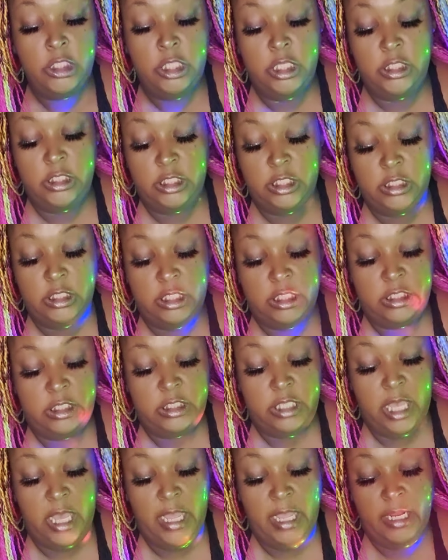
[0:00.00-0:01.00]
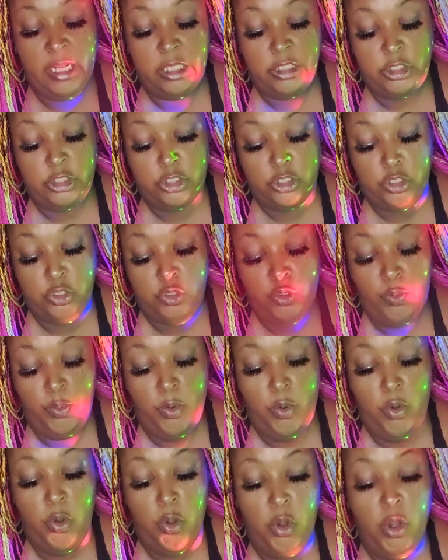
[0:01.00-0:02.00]
This is inside a scoop
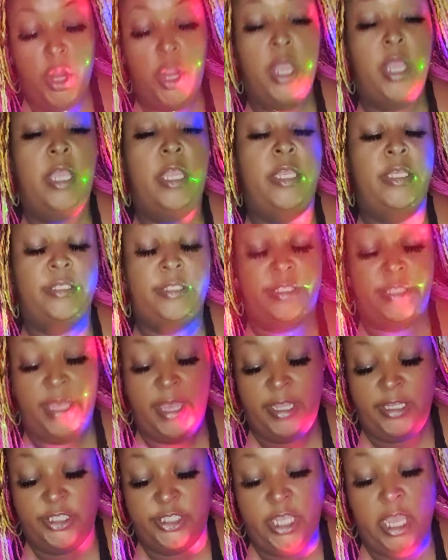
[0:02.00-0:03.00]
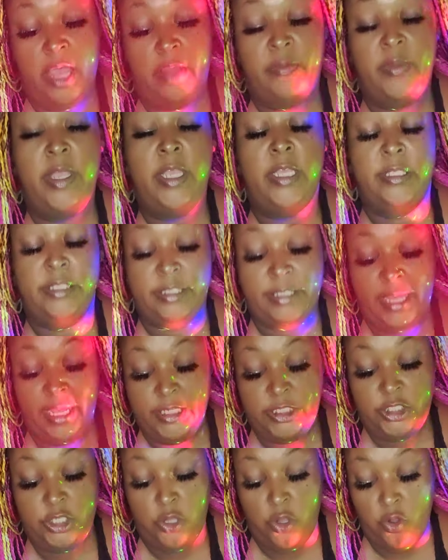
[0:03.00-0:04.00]
or an inside job,
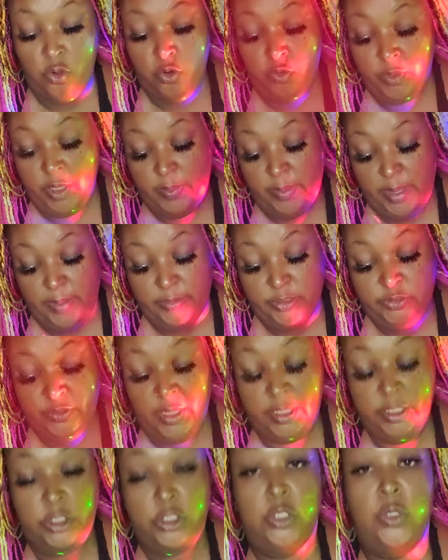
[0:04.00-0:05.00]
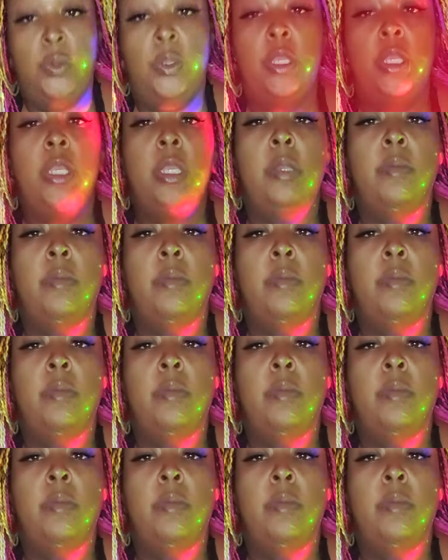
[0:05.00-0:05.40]
inside your home. They might be trying to do it.